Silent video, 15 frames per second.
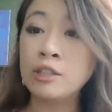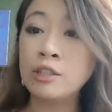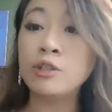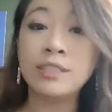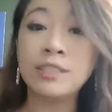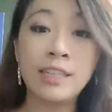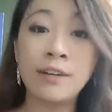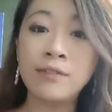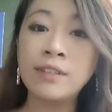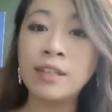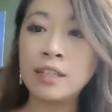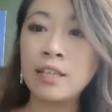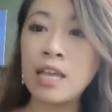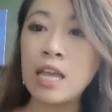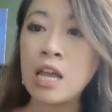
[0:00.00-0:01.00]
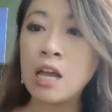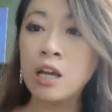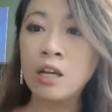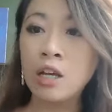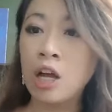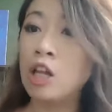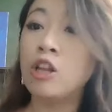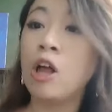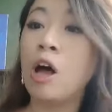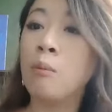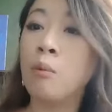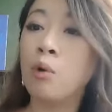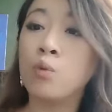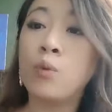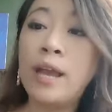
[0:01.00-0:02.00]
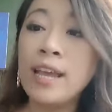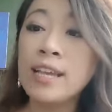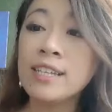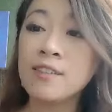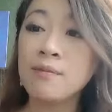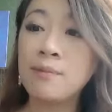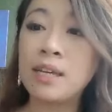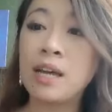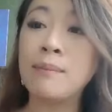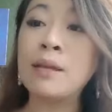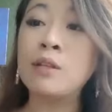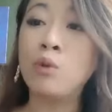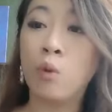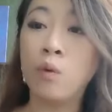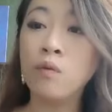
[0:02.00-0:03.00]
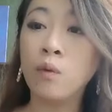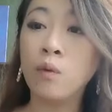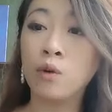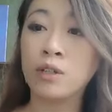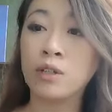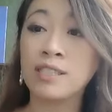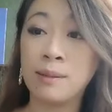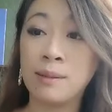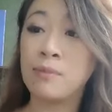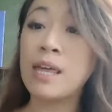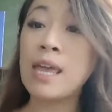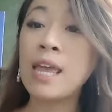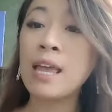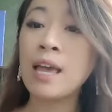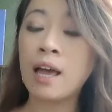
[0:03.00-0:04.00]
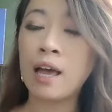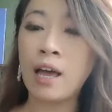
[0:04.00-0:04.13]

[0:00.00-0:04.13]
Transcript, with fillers: There's definitely a lot more ways of becoming known for something